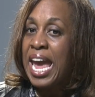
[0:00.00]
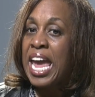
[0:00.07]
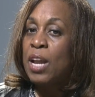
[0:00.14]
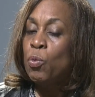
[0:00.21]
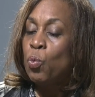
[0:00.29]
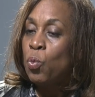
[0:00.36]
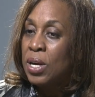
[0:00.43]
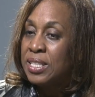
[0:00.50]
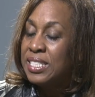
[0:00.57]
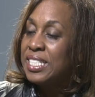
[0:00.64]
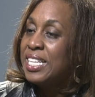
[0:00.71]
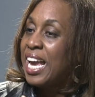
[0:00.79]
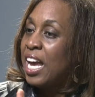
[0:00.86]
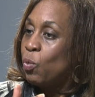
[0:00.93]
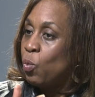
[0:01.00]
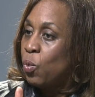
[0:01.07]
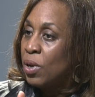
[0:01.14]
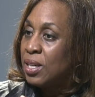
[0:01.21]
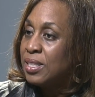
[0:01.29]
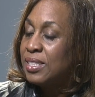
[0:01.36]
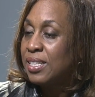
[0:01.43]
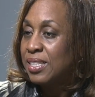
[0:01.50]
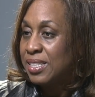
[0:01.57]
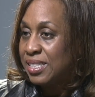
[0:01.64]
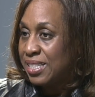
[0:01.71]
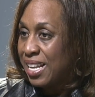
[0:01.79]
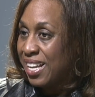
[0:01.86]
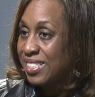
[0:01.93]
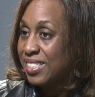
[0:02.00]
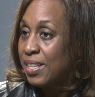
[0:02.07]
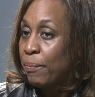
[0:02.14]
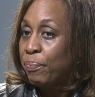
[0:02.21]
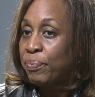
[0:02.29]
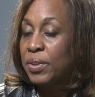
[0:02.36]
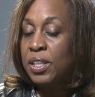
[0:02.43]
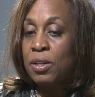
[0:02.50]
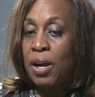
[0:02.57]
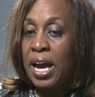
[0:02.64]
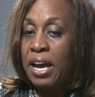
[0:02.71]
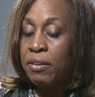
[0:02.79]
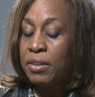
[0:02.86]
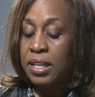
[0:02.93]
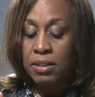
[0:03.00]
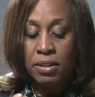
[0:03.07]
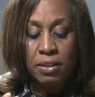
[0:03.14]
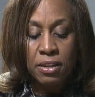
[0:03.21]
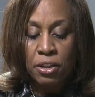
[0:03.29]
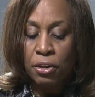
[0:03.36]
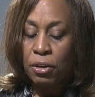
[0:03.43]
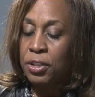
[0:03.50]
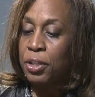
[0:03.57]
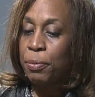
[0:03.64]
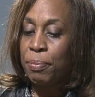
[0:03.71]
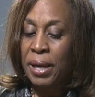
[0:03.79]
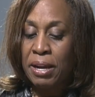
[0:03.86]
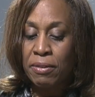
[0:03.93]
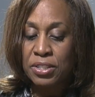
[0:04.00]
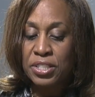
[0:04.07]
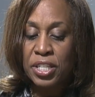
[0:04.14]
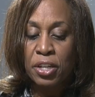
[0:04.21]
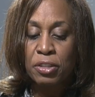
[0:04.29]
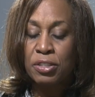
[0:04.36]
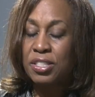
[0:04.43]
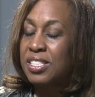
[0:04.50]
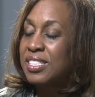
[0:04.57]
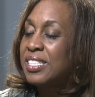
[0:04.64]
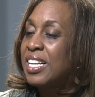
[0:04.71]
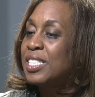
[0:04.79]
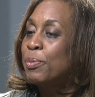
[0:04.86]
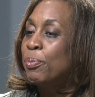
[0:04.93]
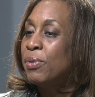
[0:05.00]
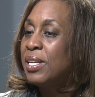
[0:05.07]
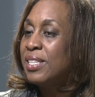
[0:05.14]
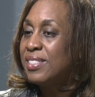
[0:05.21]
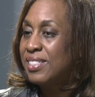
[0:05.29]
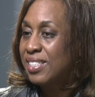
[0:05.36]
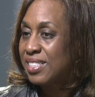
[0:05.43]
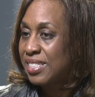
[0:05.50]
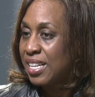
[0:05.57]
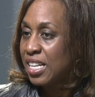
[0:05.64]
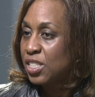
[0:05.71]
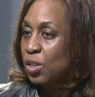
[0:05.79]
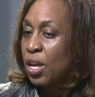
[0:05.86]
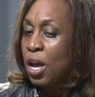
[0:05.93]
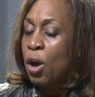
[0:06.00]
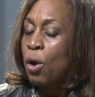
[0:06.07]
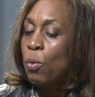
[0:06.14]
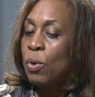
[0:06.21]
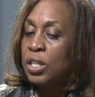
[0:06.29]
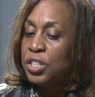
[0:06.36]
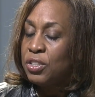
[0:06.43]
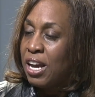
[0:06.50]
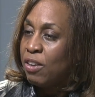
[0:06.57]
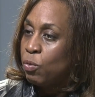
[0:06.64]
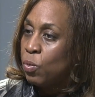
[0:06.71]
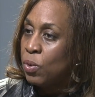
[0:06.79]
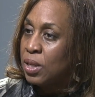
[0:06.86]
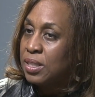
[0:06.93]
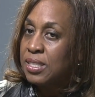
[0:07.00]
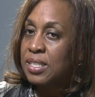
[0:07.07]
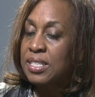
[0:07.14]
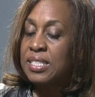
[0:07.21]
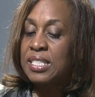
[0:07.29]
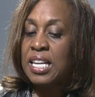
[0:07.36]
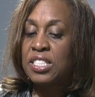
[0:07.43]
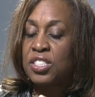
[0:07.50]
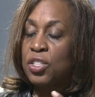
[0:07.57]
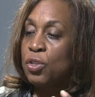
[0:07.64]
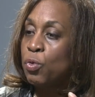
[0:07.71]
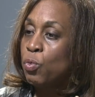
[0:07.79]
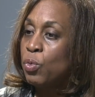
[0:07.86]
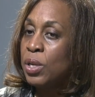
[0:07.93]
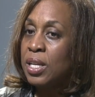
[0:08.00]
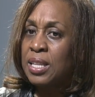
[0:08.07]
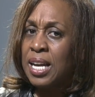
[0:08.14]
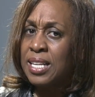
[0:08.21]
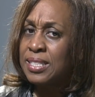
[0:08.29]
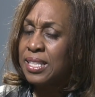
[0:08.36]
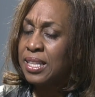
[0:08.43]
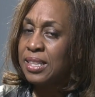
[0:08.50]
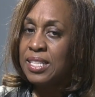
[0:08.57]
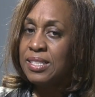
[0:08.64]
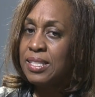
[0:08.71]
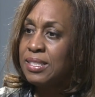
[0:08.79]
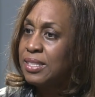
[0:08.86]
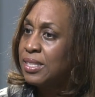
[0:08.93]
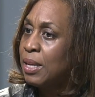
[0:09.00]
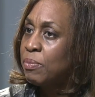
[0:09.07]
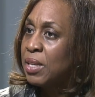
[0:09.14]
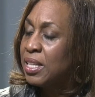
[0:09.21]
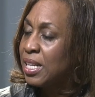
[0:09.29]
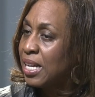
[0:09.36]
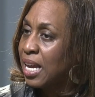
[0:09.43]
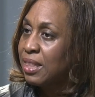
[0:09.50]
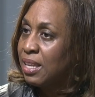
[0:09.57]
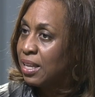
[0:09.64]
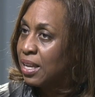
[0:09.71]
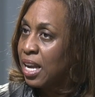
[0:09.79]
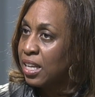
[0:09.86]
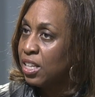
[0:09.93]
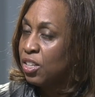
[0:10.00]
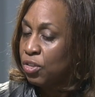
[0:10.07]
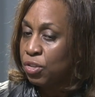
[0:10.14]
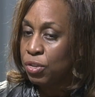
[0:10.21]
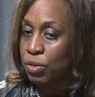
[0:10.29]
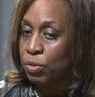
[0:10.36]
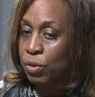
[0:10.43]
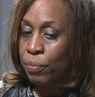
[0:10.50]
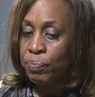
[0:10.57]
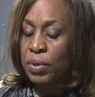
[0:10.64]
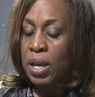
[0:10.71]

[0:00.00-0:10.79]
And once he had one success, you know how they your your parents tell you success breeds success. Once you have one success and you realize that this is something that I think I can do,